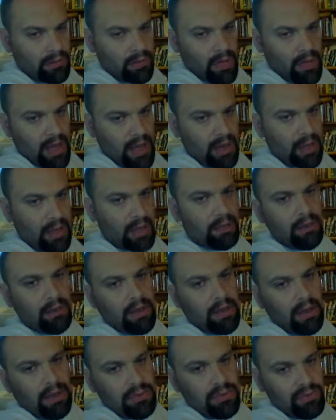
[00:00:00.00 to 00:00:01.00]
kind of handled
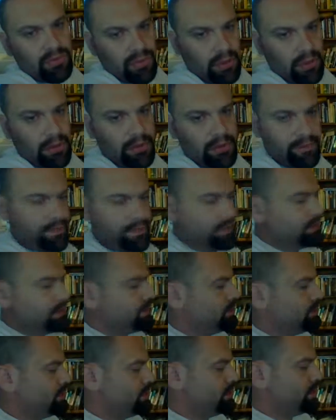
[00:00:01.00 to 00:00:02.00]
the intro of the
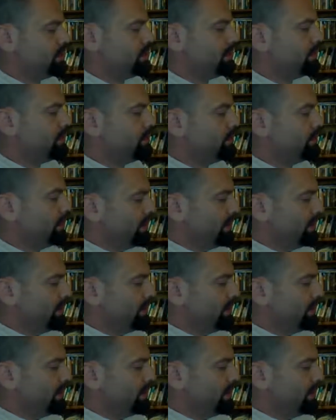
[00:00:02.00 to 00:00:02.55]
show,